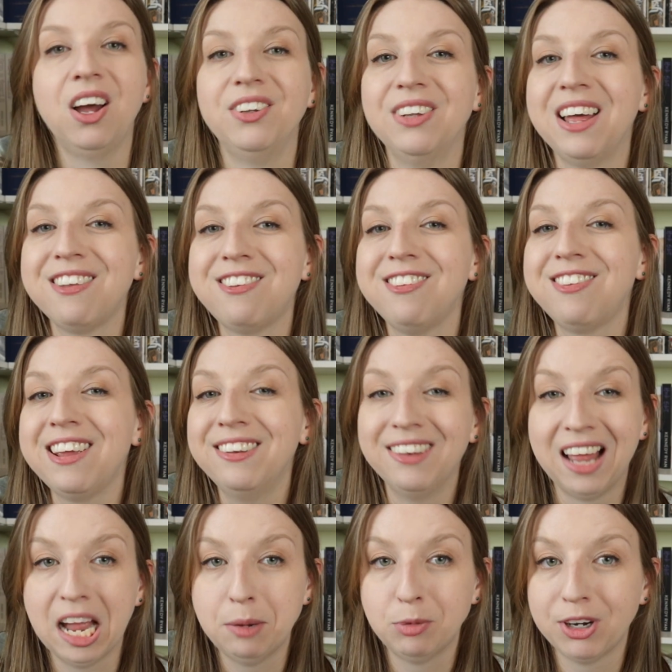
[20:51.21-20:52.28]
Unless it's a
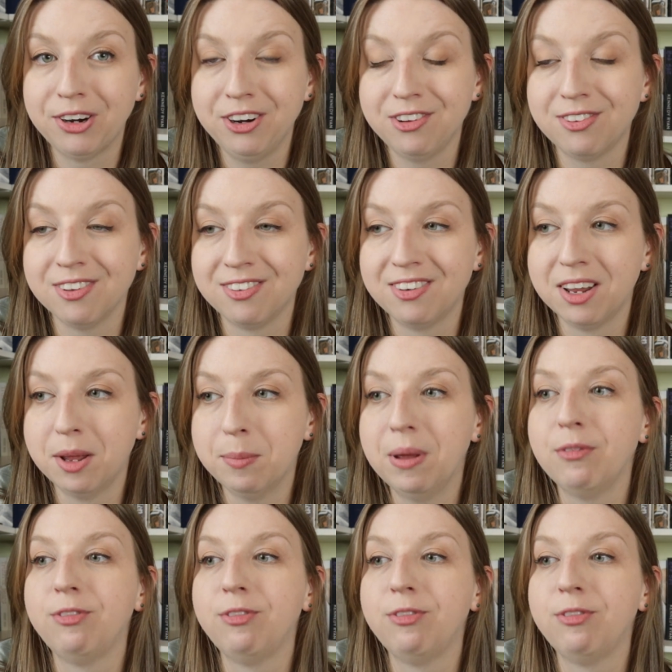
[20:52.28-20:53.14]
library system,